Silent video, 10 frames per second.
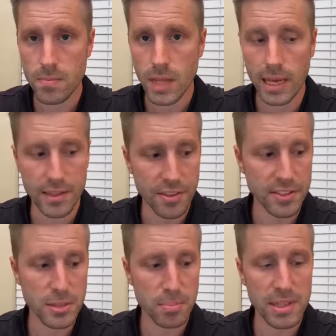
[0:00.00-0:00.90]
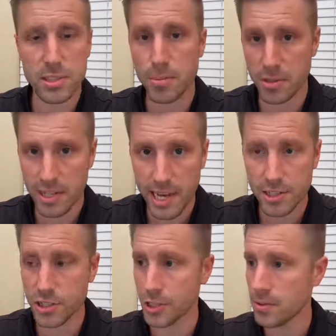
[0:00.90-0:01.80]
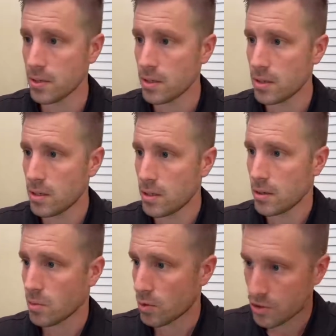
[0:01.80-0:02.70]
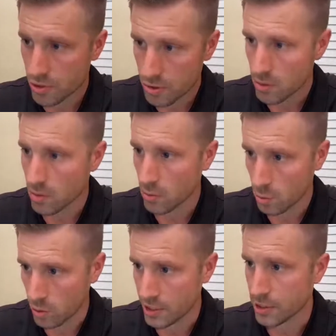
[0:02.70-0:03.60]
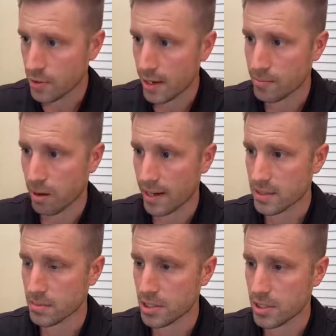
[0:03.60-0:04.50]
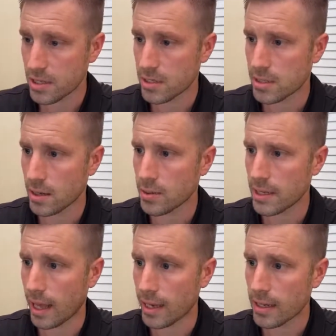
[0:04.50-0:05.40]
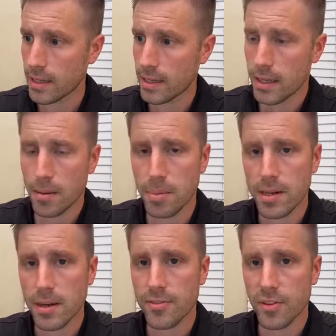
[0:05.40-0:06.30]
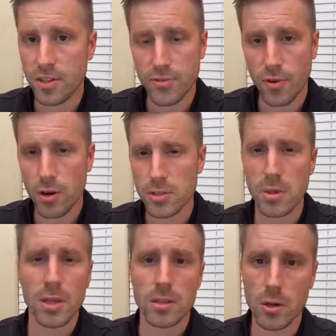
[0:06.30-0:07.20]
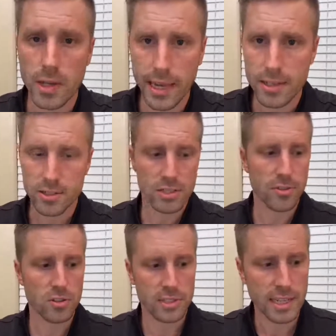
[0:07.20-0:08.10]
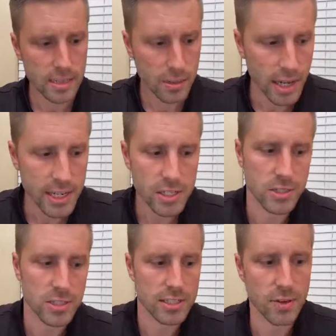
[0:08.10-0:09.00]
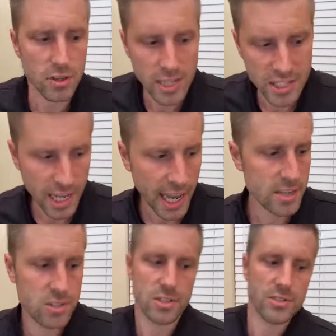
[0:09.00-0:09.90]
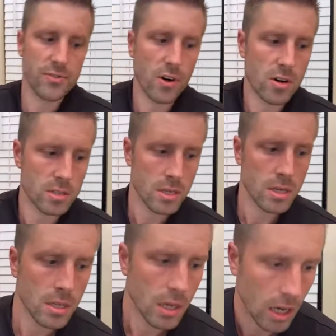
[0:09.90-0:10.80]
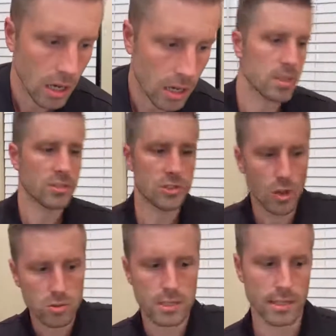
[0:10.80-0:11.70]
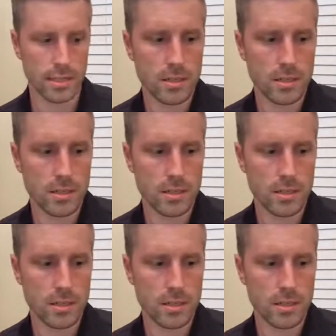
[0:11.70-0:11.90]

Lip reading: things in place to protect you, which we do have brands of machines that we like. But for as far as locators, as far as getting locations, as far as education, as far as consulting,